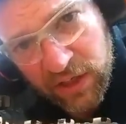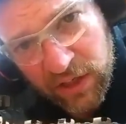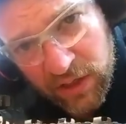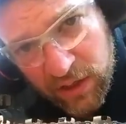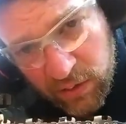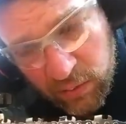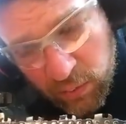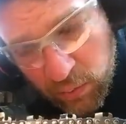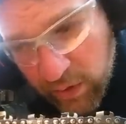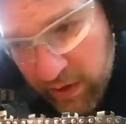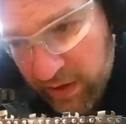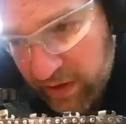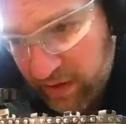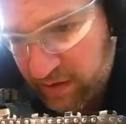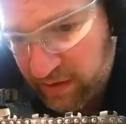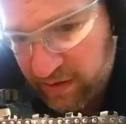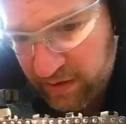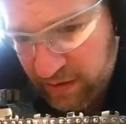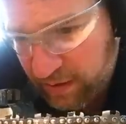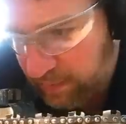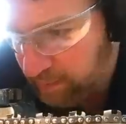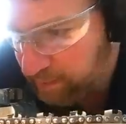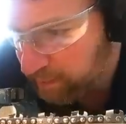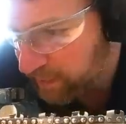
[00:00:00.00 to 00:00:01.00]
with
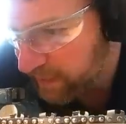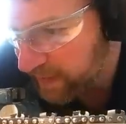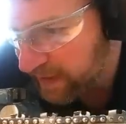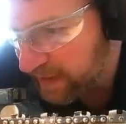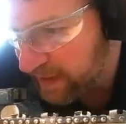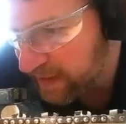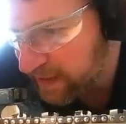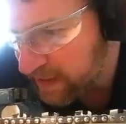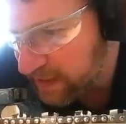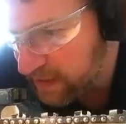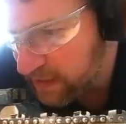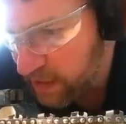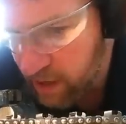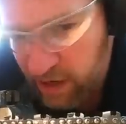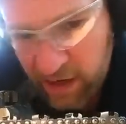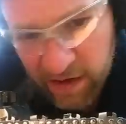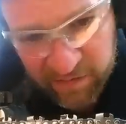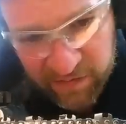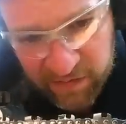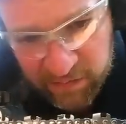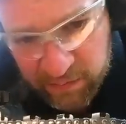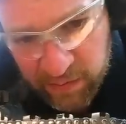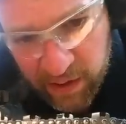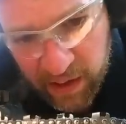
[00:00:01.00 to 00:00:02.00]
any
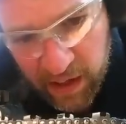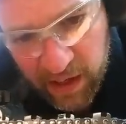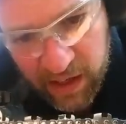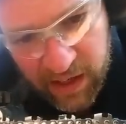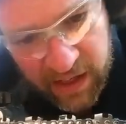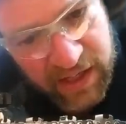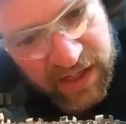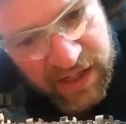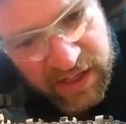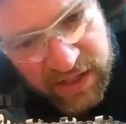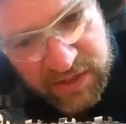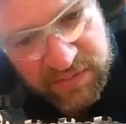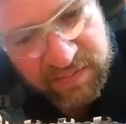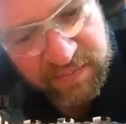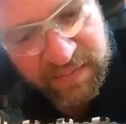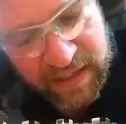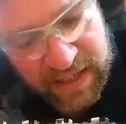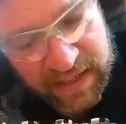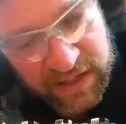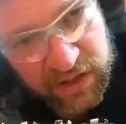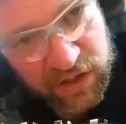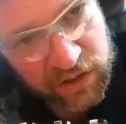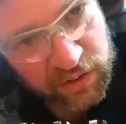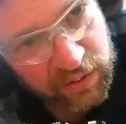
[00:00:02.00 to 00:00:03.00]
carving bar is
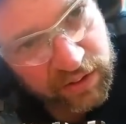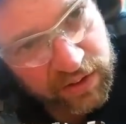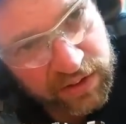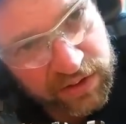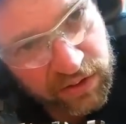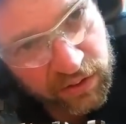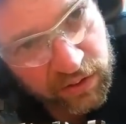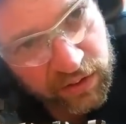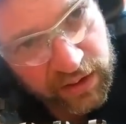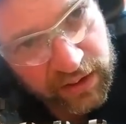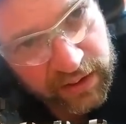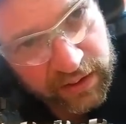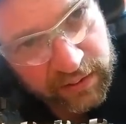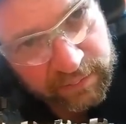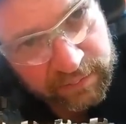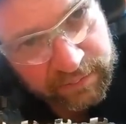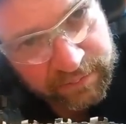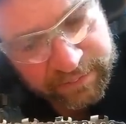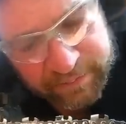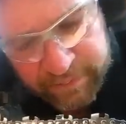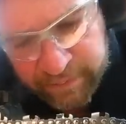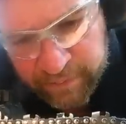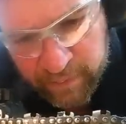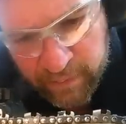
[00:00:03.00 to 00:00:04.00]
make sure it's oiling.
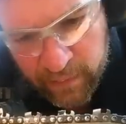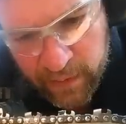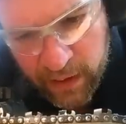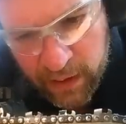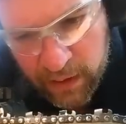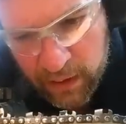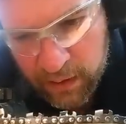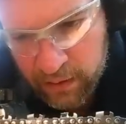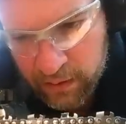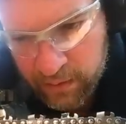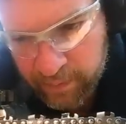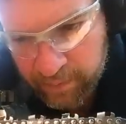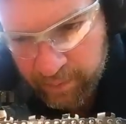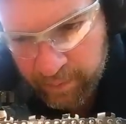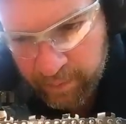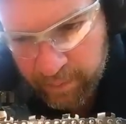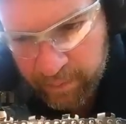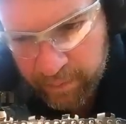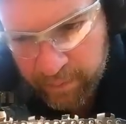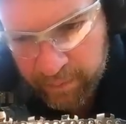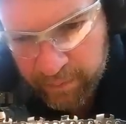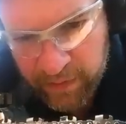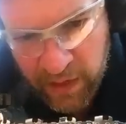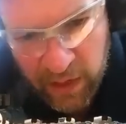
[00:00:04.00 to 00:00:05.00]

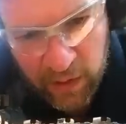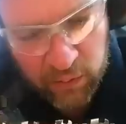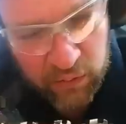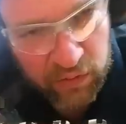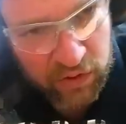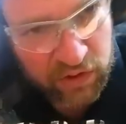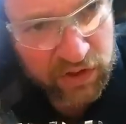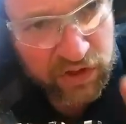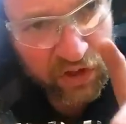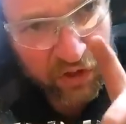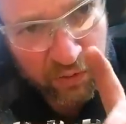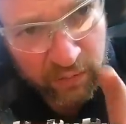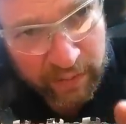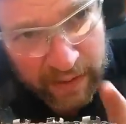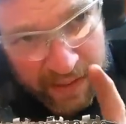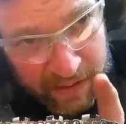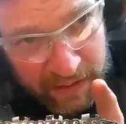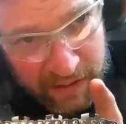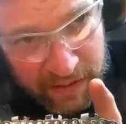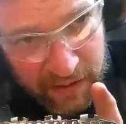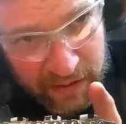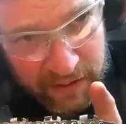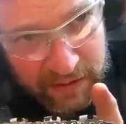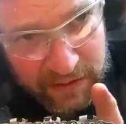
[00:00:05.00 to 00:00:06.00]
No, the two main
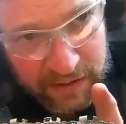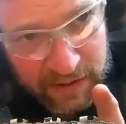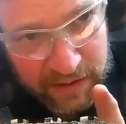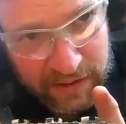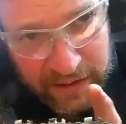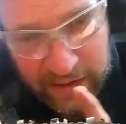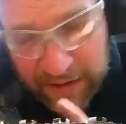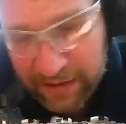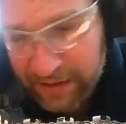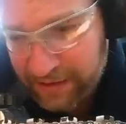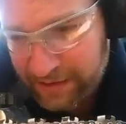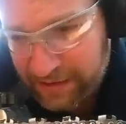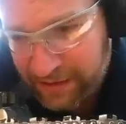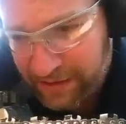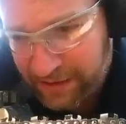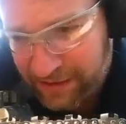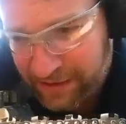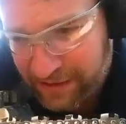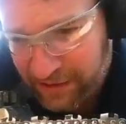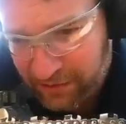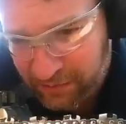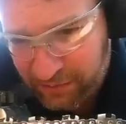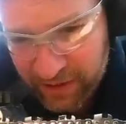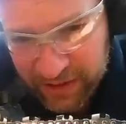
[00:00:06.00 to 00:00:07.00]
things to take into
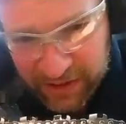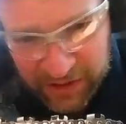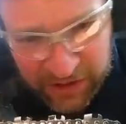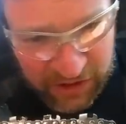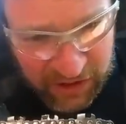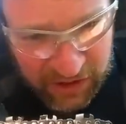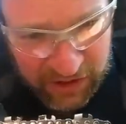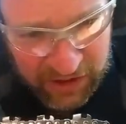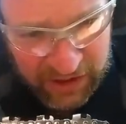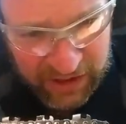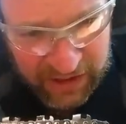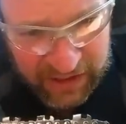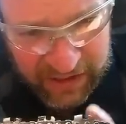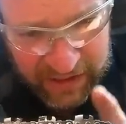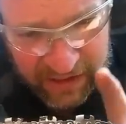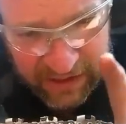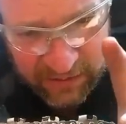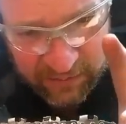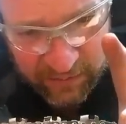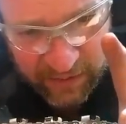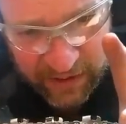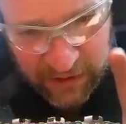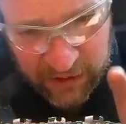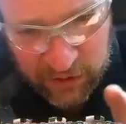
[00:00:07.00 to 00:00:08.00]
consideration is
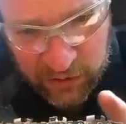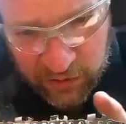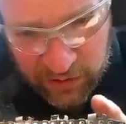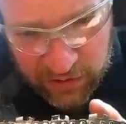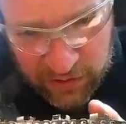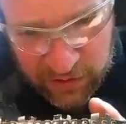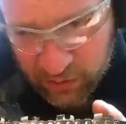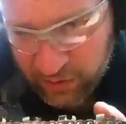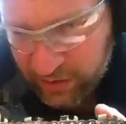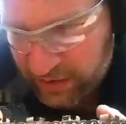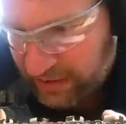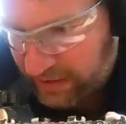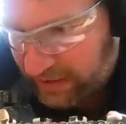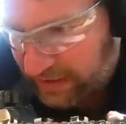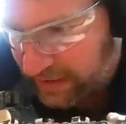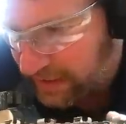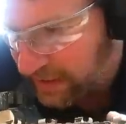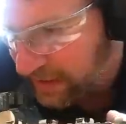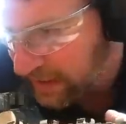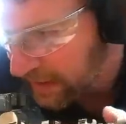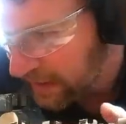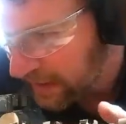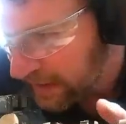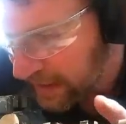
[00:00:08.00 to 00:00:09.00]
make sure it's oiling
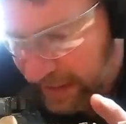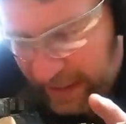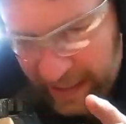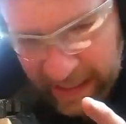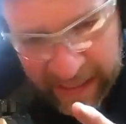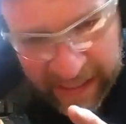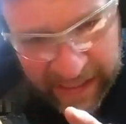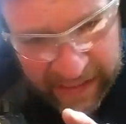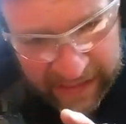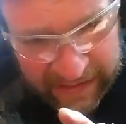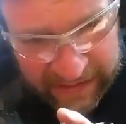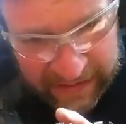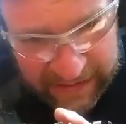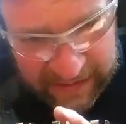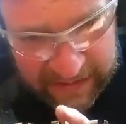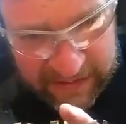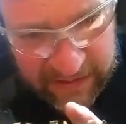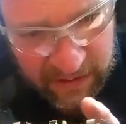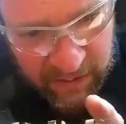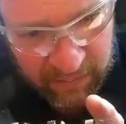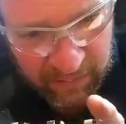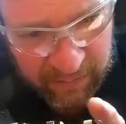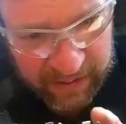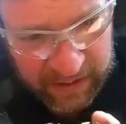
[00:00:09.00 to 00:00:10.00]
and
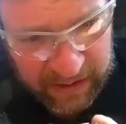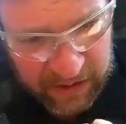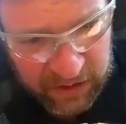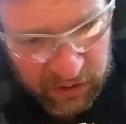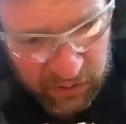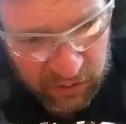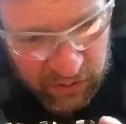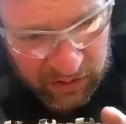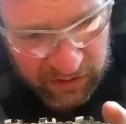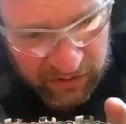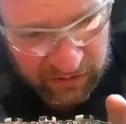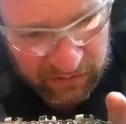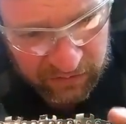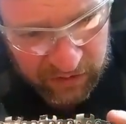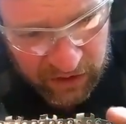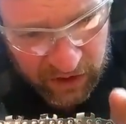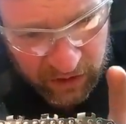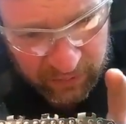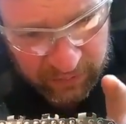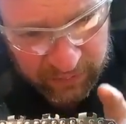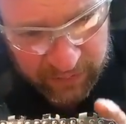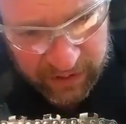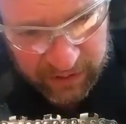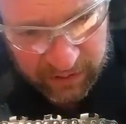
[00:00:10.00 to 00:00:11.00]
make sure that you've
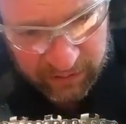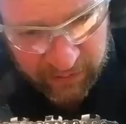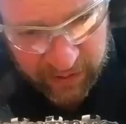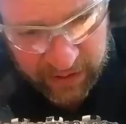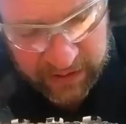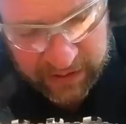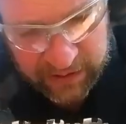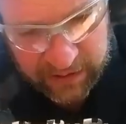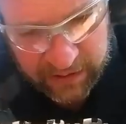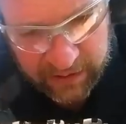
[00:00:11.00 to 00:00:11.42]
sharpened it right.